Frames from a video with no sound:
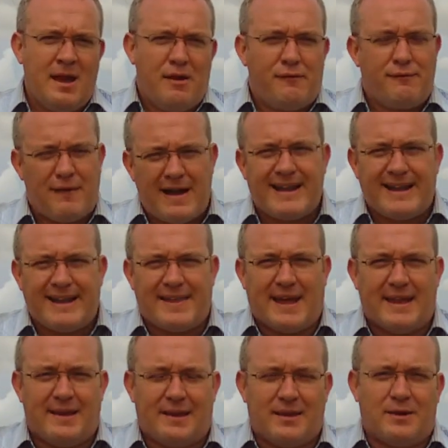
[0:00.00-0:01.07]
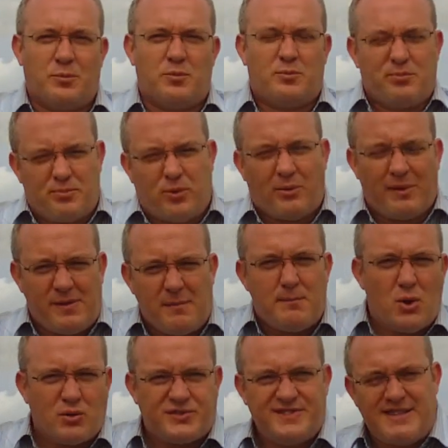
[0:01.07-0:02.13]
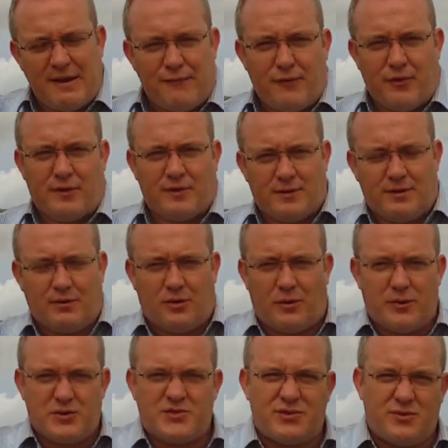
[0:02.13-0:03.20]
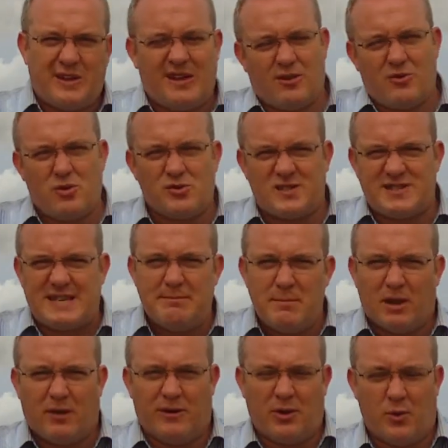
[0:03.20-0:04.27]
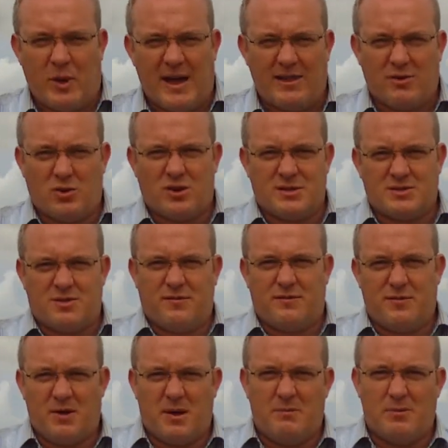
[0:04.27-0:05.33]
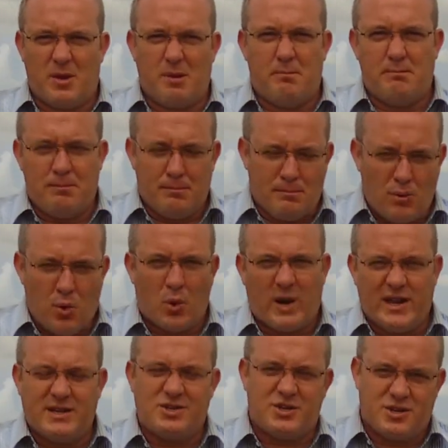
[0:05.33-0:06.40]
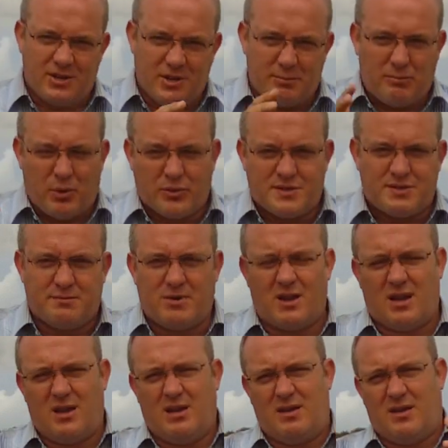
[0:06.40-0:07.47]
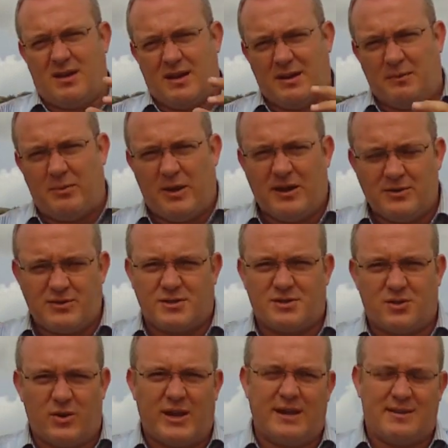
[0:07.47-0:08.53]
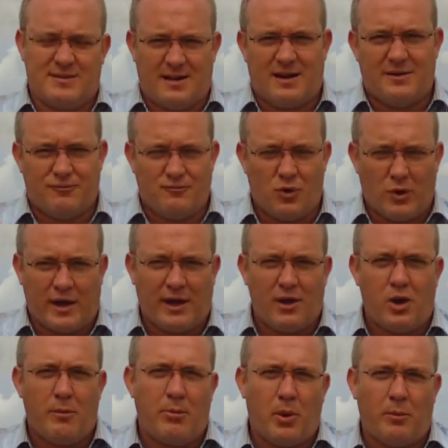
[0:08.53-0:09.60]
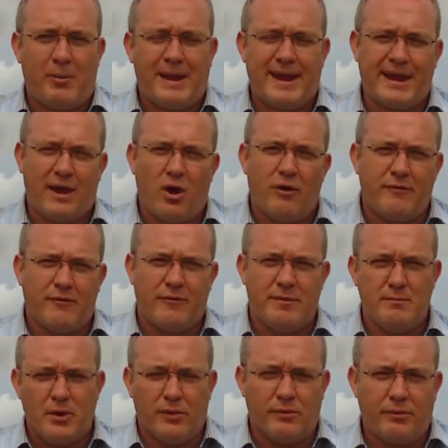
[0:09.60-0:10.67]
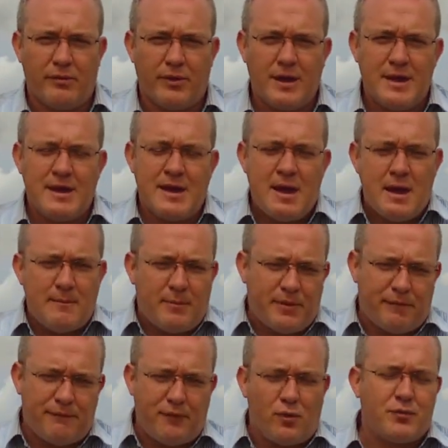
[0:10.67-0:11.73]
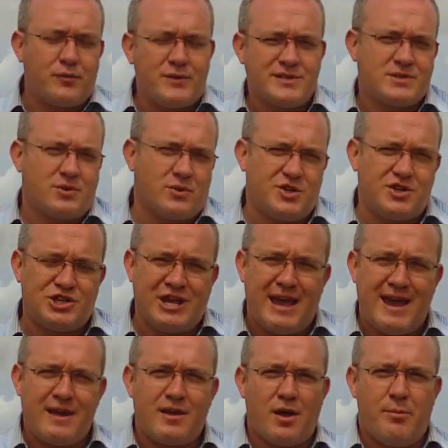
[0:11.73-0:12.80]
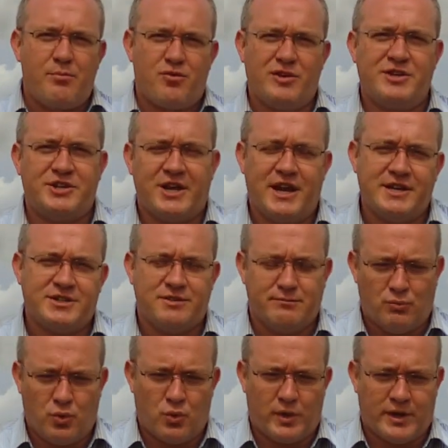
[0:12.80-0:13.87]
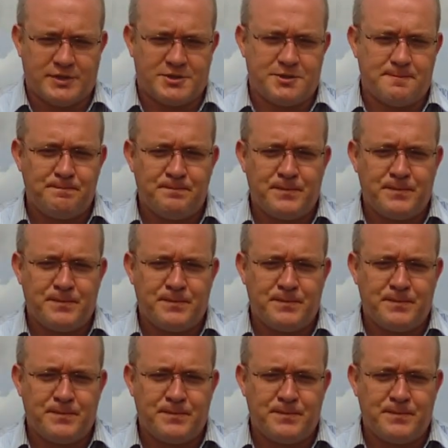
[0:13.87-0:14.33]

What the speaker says: Finally then, probably the most different, you've got those three, they're all similar in a way, they're all a sort of a mortgage and you borrow some money and you pay interest on it, either rolling it up or paying it off every month. But the fourth one is called a shared appreciation mortgage.